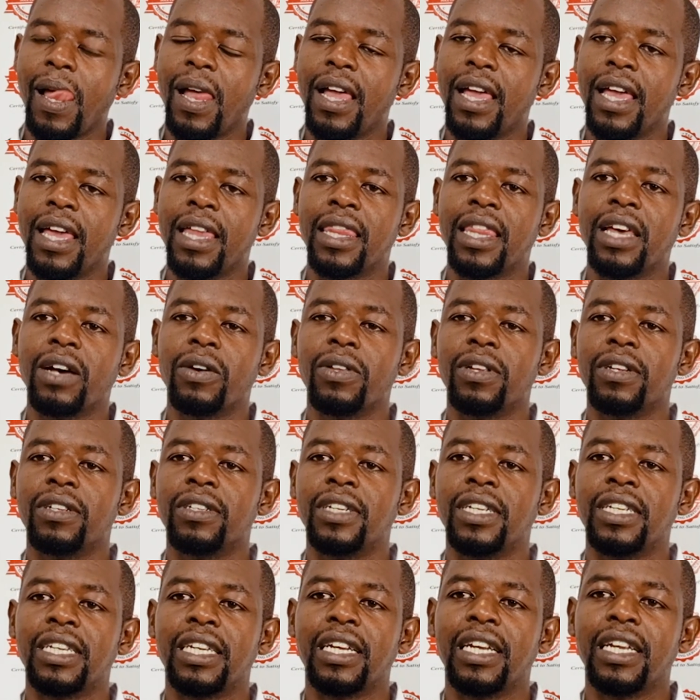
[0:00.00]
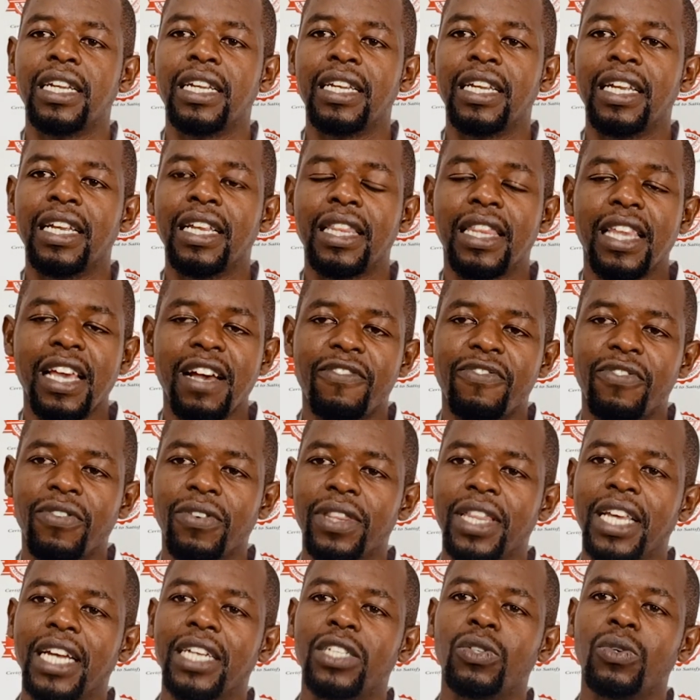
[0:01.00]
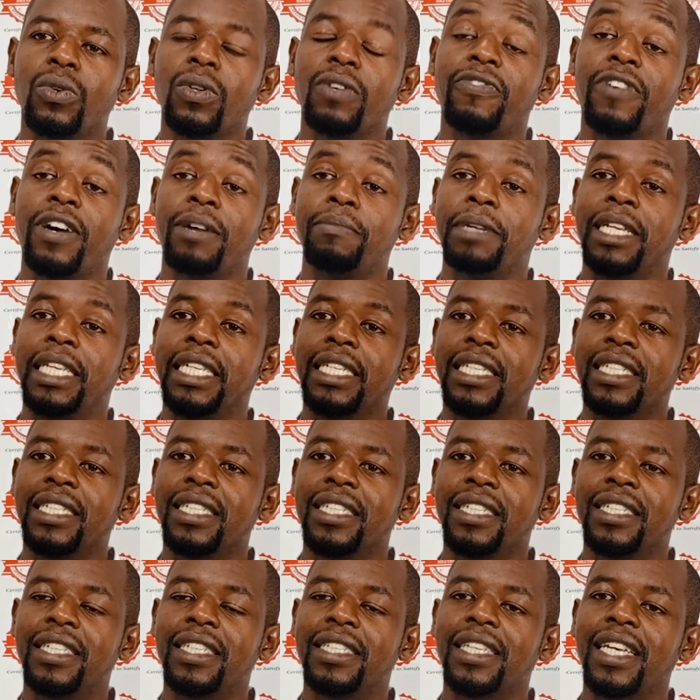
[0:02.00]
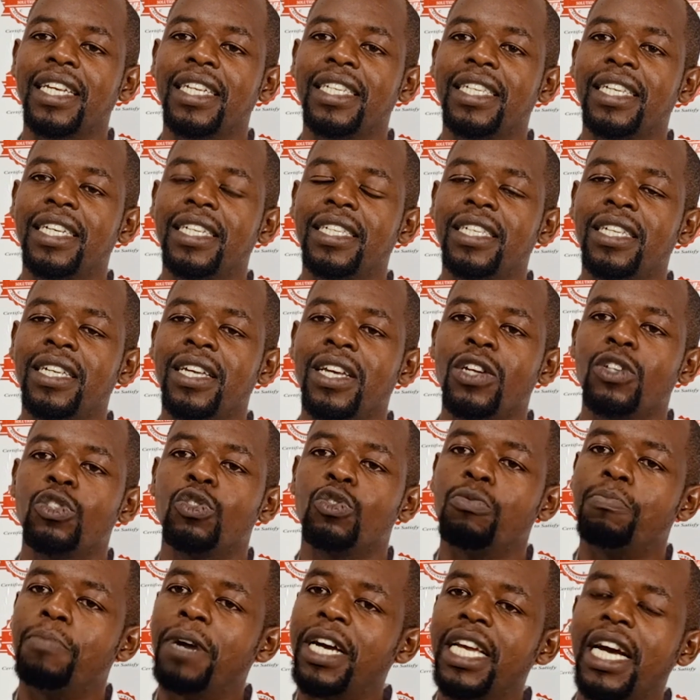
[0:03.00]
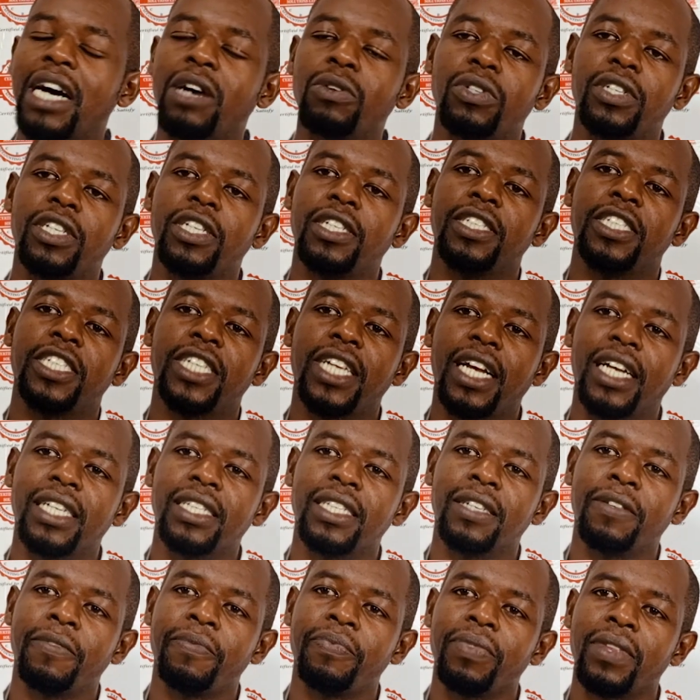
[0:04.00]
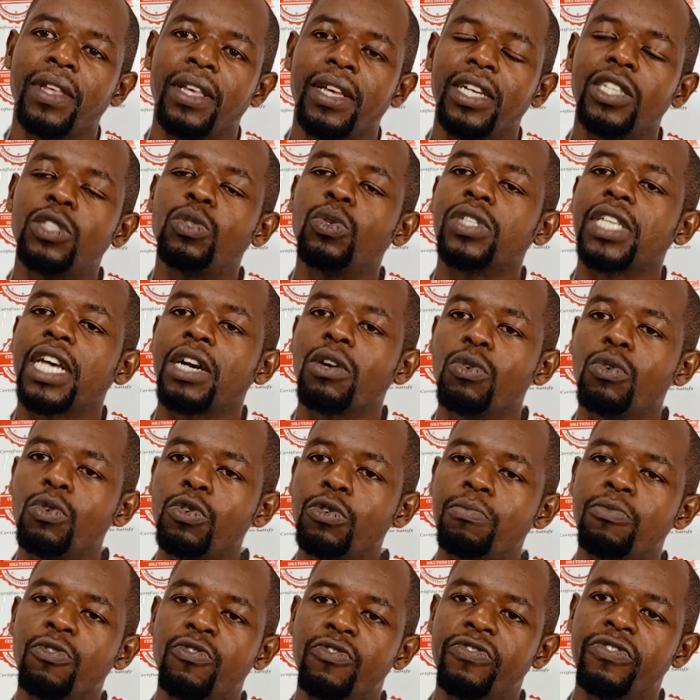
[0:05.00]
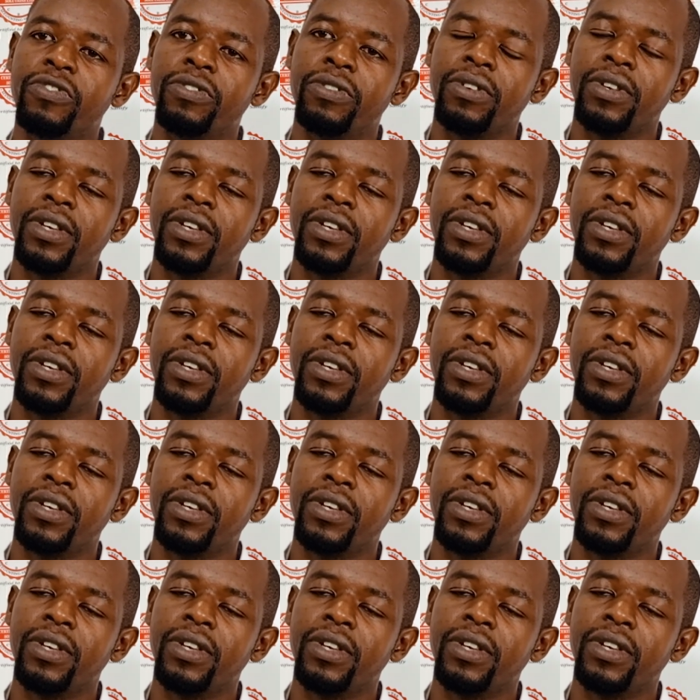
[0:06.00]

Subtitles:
And therefore, the Atul family decided to buy out his shares. It was a good move